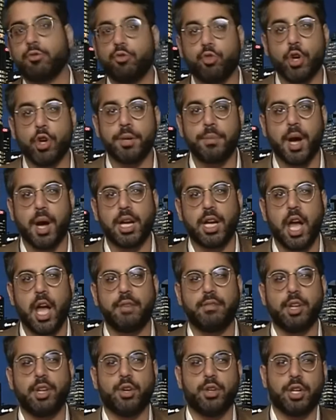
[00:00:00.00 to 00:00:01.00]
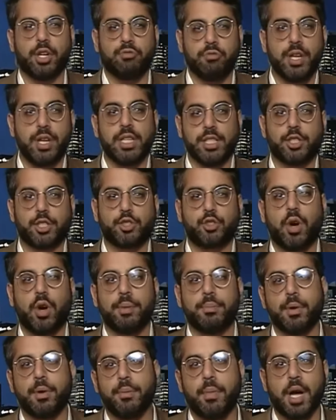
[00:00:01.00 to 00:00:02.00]
and ruin my livelihood and really to try
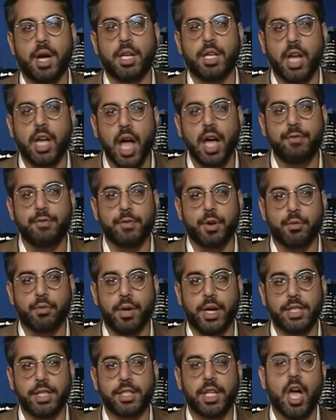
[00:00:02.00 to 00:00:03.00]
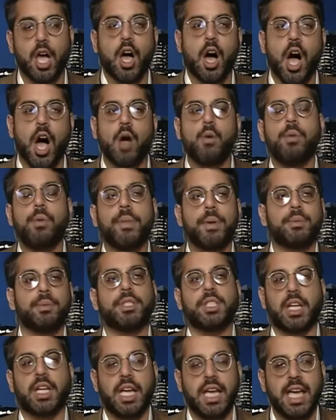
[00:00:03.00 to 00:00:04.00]
and put my life at risk, I want people
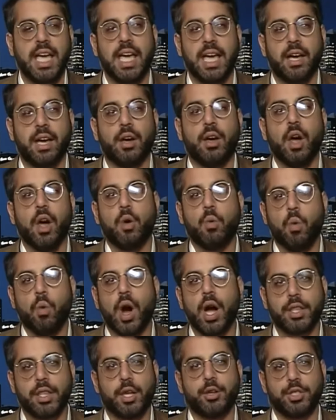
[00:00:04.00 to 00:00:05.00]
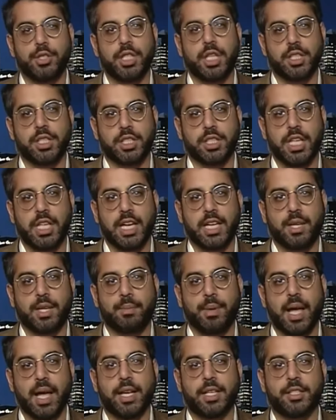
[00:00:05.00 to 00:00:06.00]
to hear why those things are
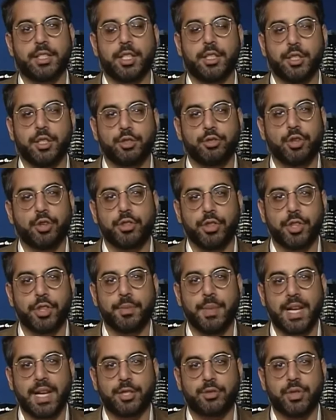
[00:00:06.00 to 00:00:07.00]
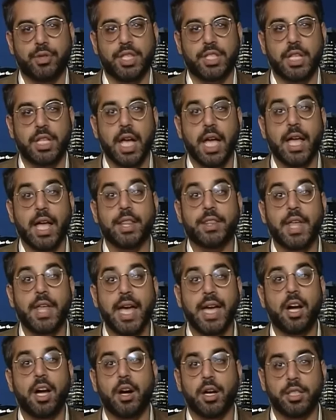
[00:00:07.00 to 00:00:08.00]
taking place. The truth of the matter is,
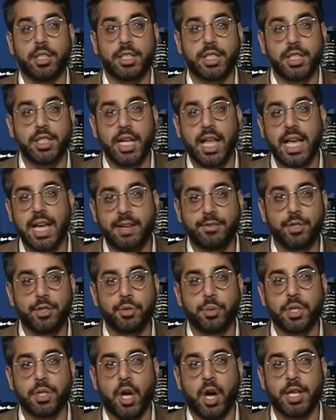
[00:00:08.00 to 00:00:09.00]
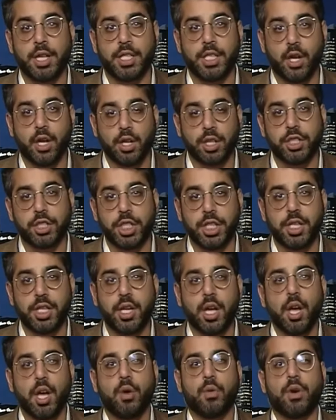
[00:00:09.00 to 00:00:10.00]
they are slaves to an
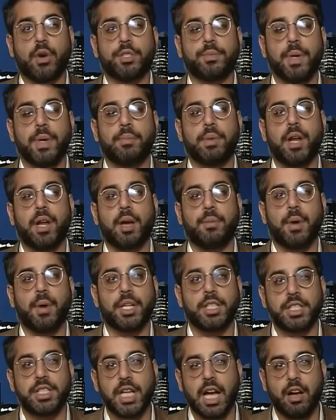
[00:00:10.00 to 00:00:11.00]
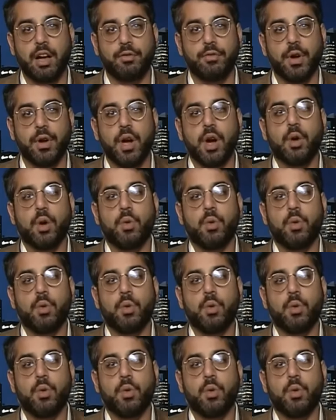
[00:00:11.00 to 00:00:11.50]
ideology, whereas people like myself,